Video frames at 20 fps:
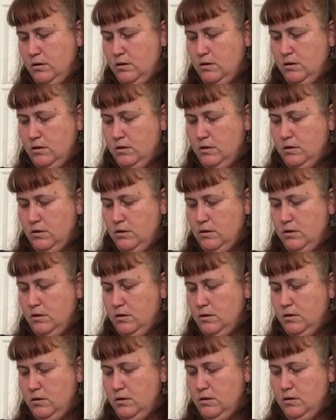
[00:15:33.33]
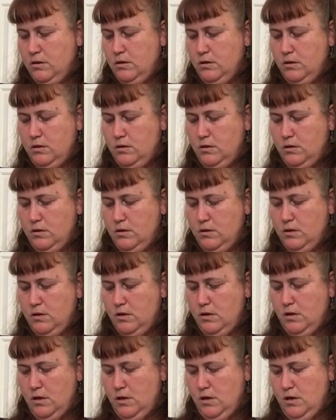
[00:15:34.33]

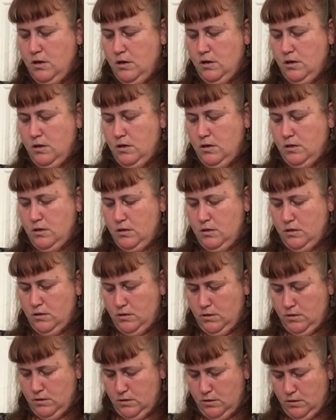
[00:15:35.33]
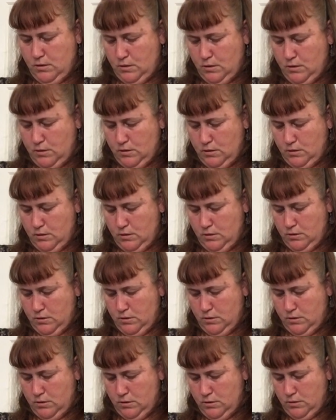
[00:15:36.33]

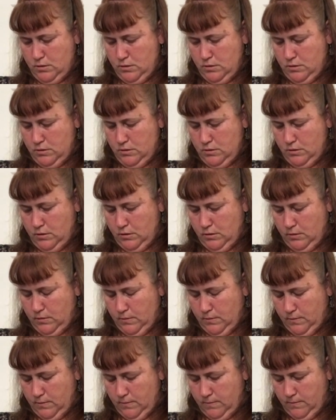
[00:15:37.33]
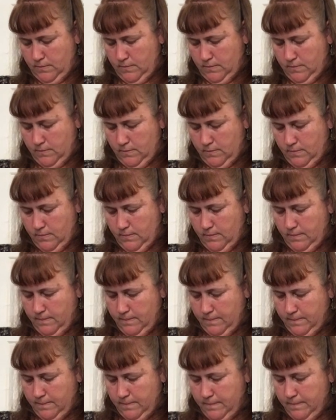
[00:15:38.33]

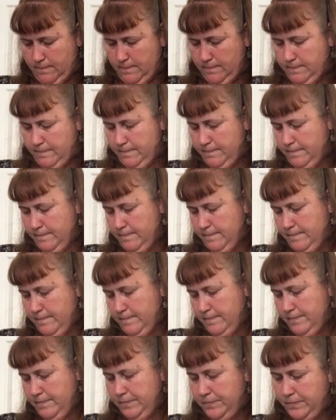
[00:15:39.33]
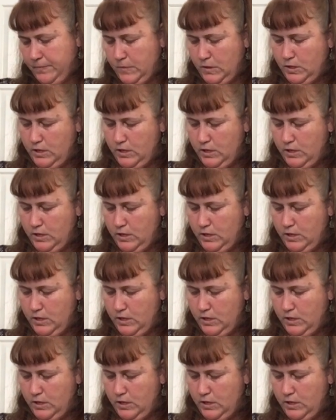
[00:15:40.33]
No one is speaking in this clip.